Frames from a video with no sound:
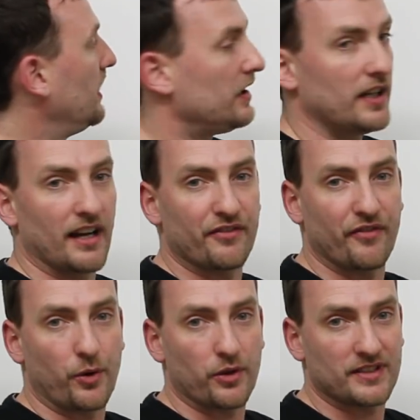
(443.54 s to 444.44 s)
You got
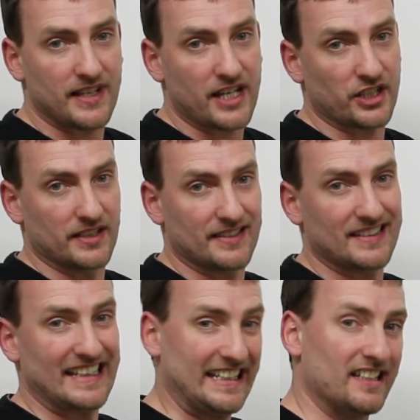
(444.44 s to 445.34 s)
4 sections
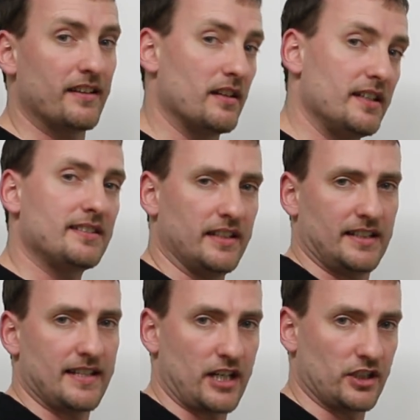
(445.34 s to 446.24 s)
in the listening
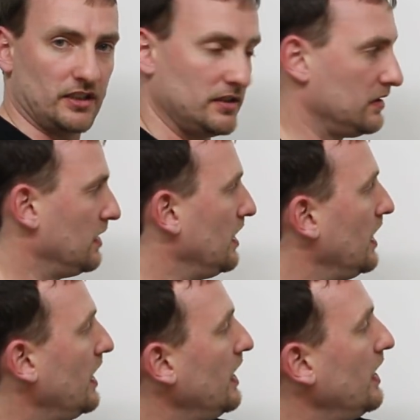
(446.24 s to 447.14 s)
section.
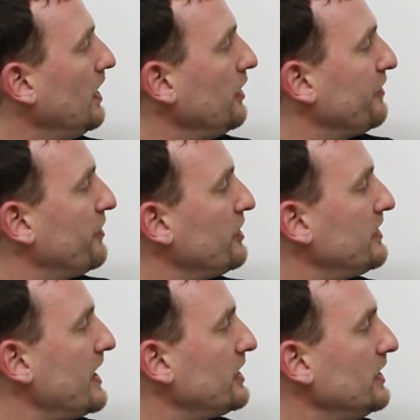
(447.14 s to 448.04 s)
Your first
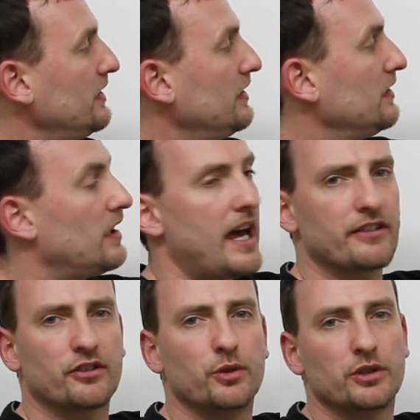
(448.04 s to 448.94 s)
section
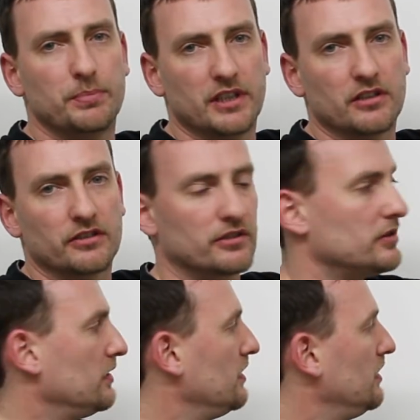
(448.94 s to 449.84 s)
has 2 speakers.
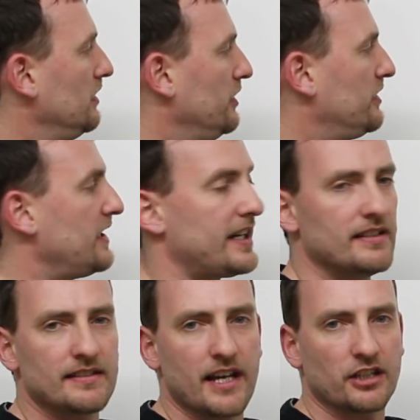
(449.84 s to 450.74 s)
Your
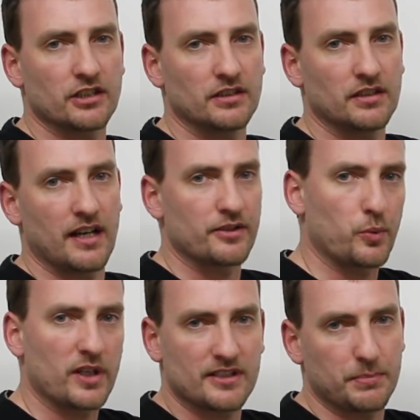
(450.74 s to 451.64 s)
second section has
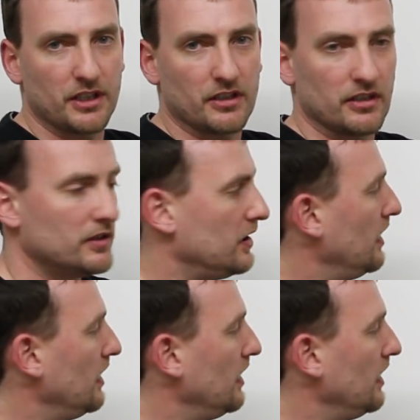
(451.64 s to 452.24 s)
1 speaker.